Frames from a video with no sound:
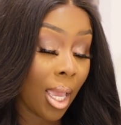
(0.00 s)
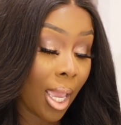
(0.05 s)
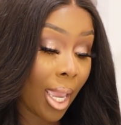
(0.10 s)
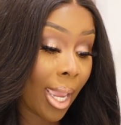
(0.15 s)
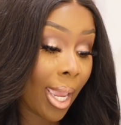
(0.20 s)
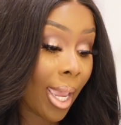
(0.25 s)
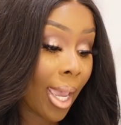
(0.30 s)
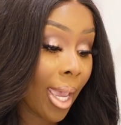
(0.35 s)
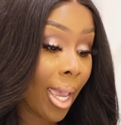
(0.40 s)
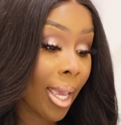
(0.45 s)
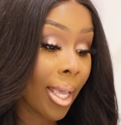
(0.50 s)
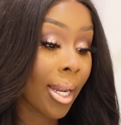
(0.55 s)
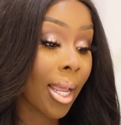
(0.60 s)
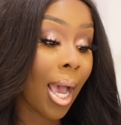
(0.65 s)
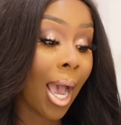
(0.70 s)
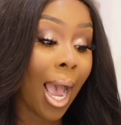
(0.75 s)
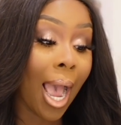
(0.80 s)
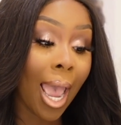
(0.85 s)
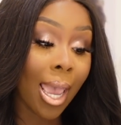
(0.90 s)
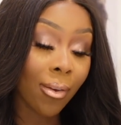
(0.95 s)

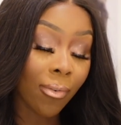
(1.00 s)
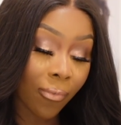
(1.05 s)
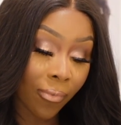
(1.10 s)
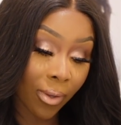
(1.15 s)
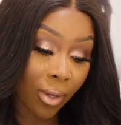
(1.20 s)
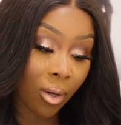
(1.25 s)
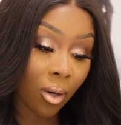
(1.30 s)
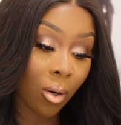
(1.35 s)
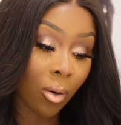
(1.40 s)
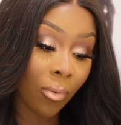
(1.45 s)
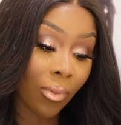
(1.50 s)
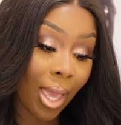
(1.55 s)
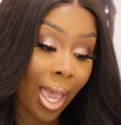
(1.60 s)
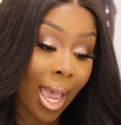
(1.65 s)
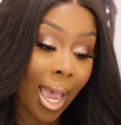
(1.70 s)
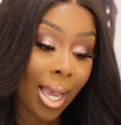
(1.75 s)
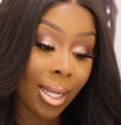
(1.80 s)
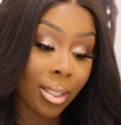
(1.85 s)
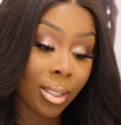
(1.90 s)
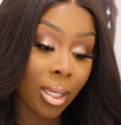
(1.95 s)
And I feel
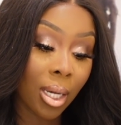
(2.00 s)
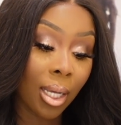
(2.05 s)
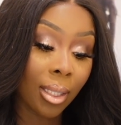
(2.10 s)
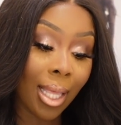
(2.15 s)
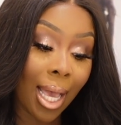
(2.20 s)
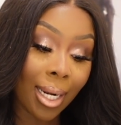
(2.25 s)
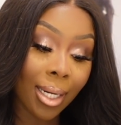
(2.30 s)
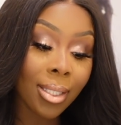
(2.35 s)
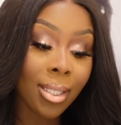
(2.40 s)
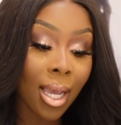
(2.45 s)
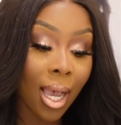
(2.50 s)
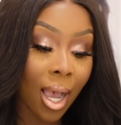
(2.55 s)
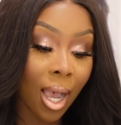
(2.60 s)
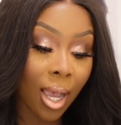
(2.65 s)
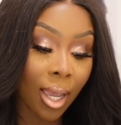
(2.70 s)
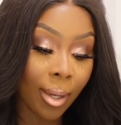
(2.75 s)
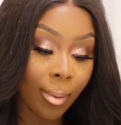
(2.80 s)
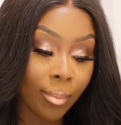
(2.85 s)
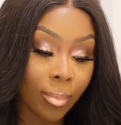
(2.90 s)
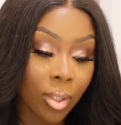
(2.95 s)
that a lot of
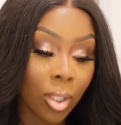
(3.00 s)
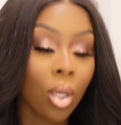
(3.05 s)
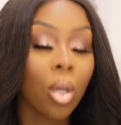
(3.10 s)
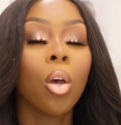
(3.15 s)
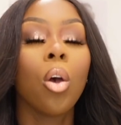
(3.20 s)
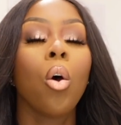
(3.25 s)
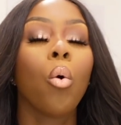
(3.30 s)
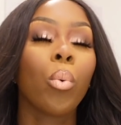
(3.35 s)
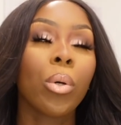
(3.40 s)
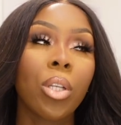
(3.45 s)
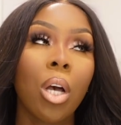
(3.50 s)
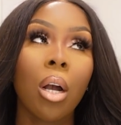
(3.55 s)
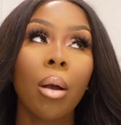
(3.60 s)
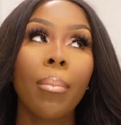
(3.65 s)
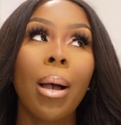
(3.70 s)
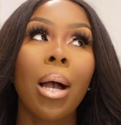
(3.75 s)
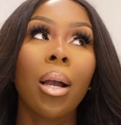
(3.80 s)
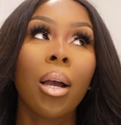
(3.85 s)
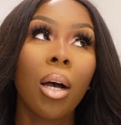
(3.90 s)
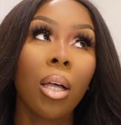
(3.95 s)
times we talk
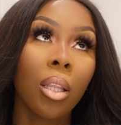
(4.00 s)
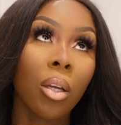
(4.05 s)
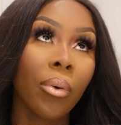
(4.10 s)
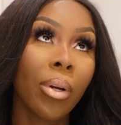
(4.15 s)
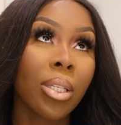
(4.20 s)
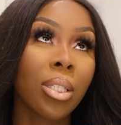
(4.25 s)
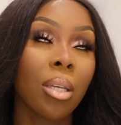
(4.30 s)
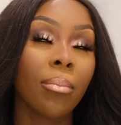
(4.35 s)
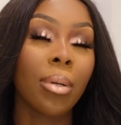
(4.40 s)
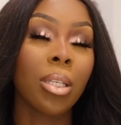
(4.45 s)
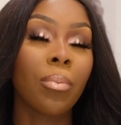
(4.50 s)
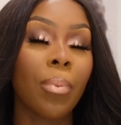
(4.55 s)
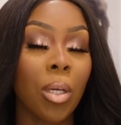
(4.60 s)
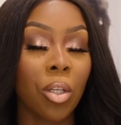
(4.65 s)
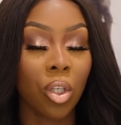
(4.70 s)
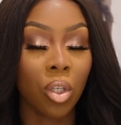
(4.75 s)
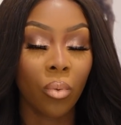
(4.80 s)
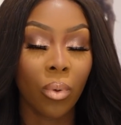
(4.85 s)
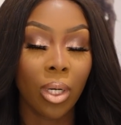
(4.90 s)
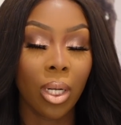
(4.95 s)
about colorism,
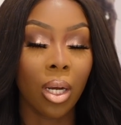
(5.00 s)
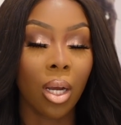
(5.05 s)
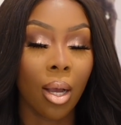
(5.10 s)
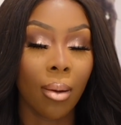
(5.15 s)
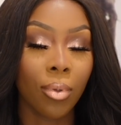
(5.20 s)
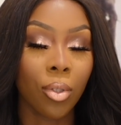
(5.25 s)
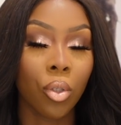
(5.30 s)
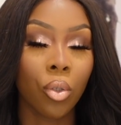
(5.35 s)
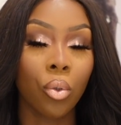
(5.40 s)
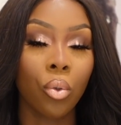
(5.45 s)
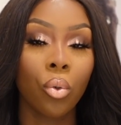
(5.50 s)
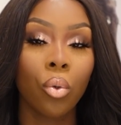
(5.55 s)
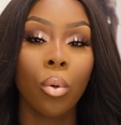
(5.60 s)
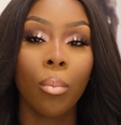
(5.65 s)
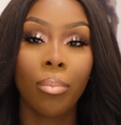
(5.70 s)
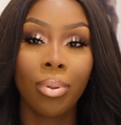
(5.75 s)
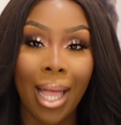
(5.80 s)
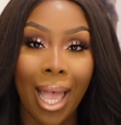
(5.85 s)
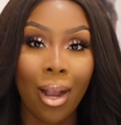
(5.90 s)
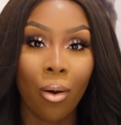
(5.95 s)
especially when it comes to
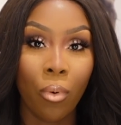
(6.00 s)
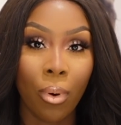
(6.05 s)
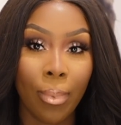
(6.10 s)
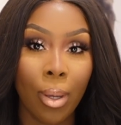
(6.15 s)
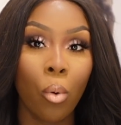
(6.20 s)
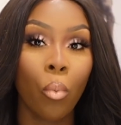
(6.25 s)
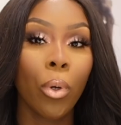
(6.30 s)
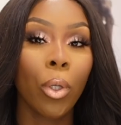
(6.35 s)
black women.